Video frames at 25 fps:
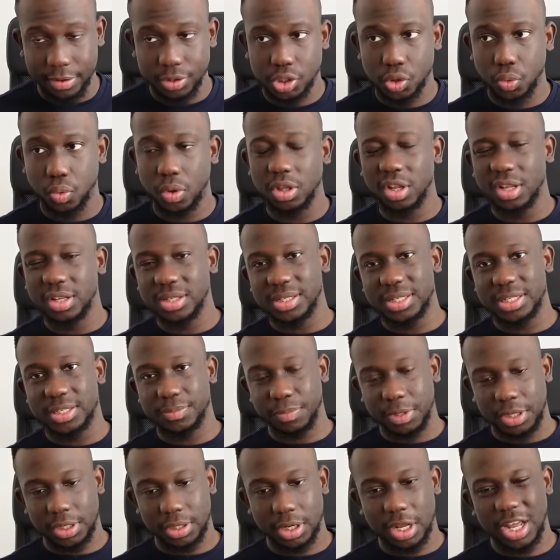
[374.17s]
So what does this
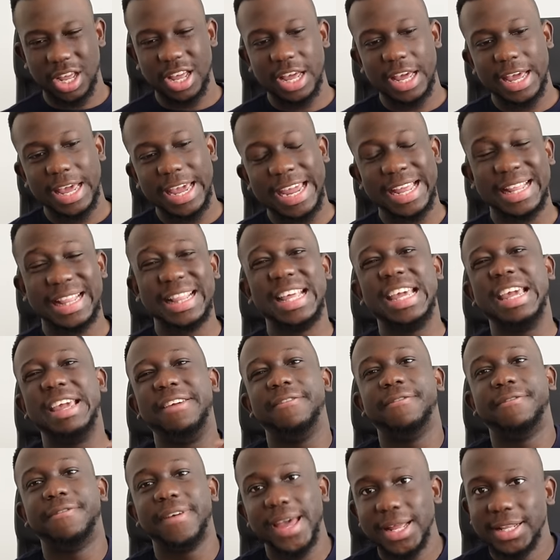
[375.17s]
mean? In the
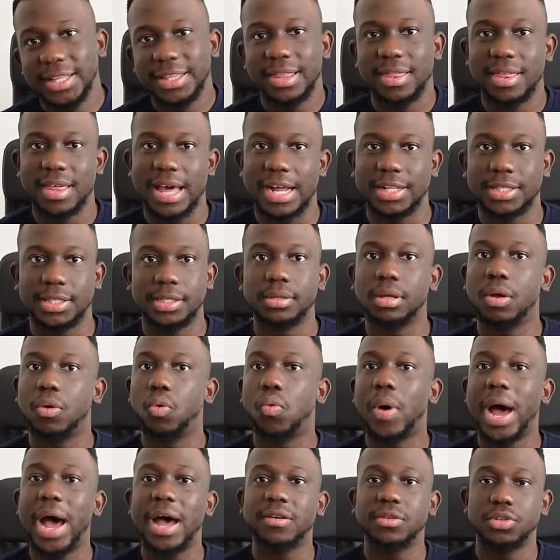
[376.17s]
event that
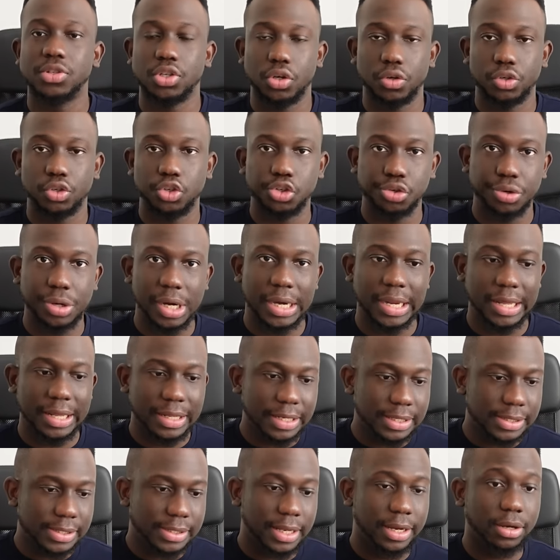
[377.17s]
whilst you're trading
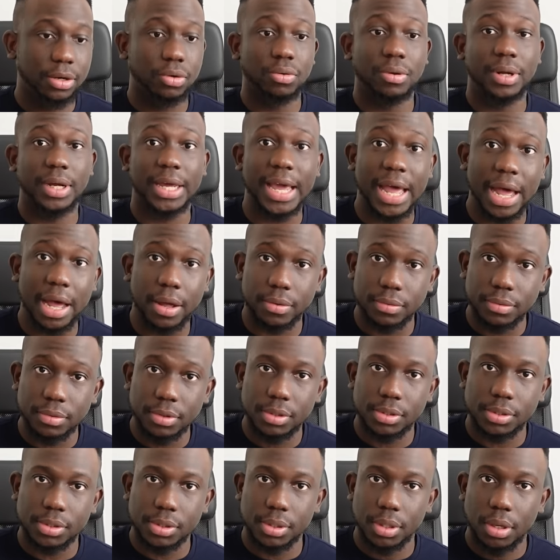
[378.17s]
this little
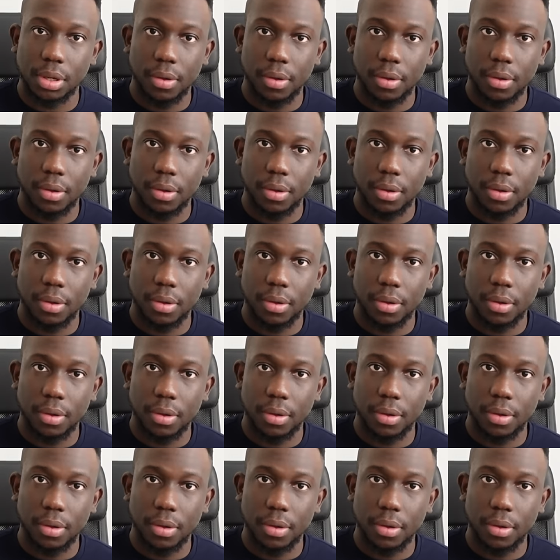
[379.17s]
account